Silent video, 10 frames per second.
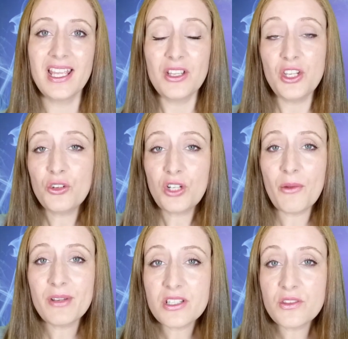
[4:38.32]
You could go
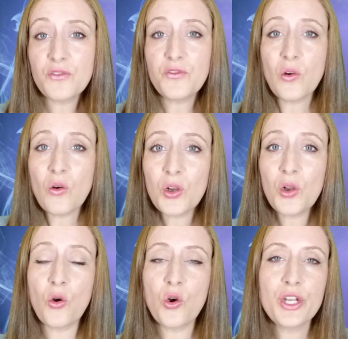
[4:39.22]
into the 4
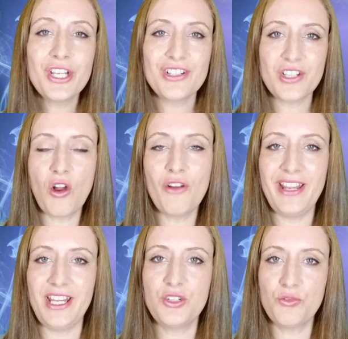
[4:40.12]
corners of each